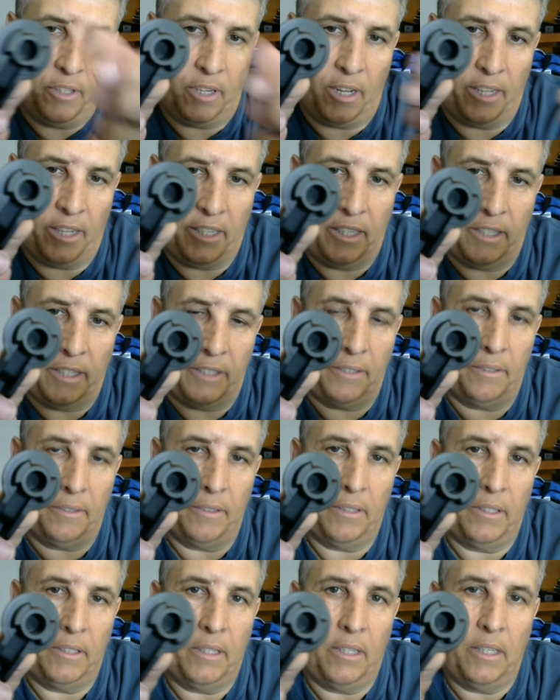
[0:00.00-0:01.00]
I can
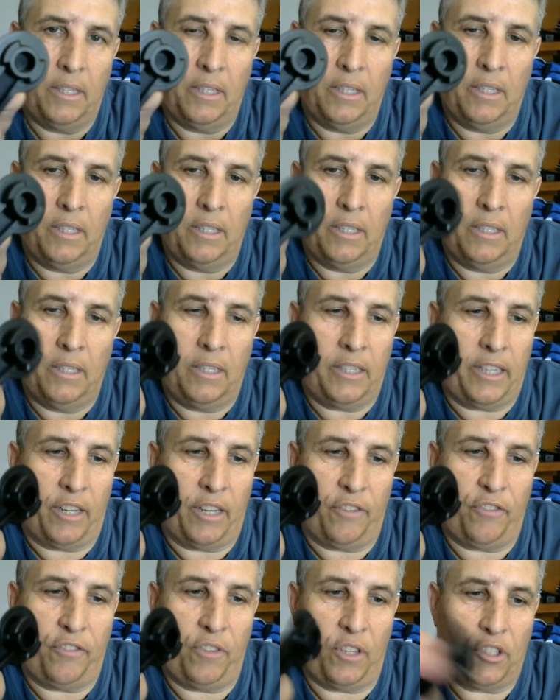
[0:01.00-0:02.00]
get a
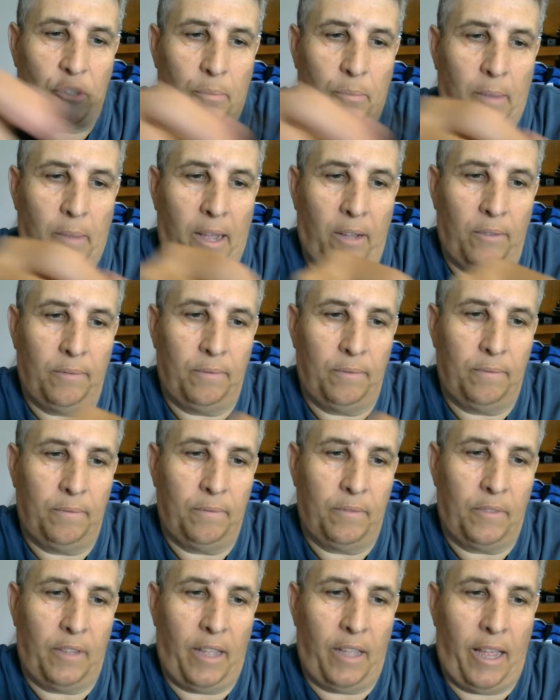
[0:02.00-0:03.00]
flush mount
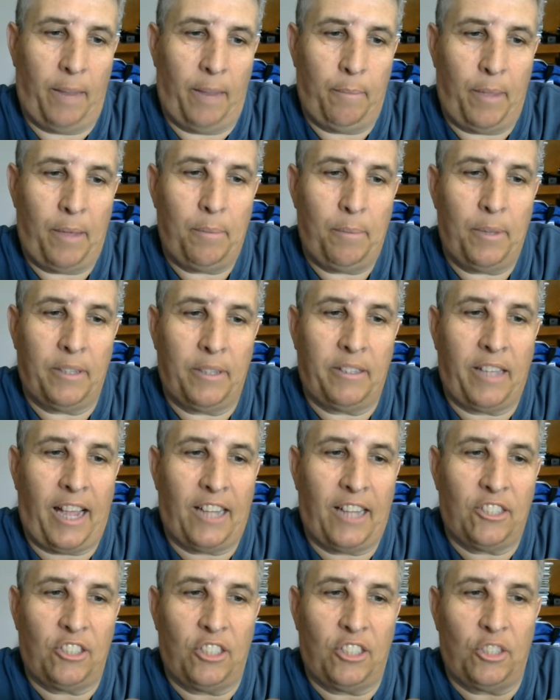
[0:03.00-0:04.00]
and maybe
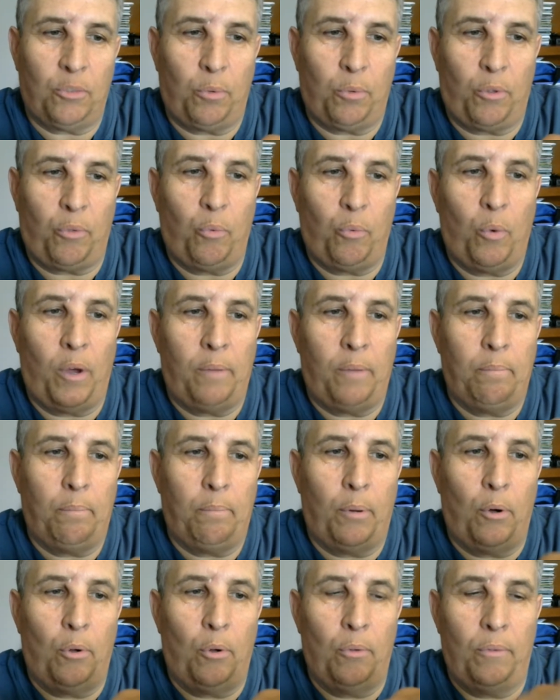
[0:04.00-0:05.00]
attach this with one
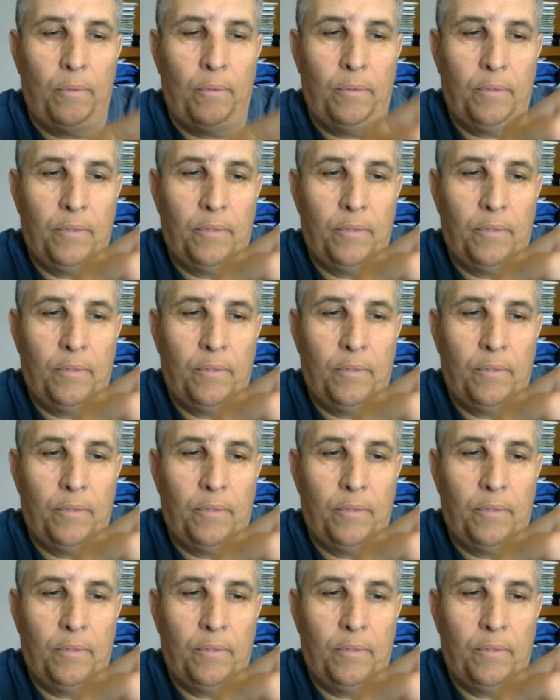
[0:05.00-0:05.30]
bolt.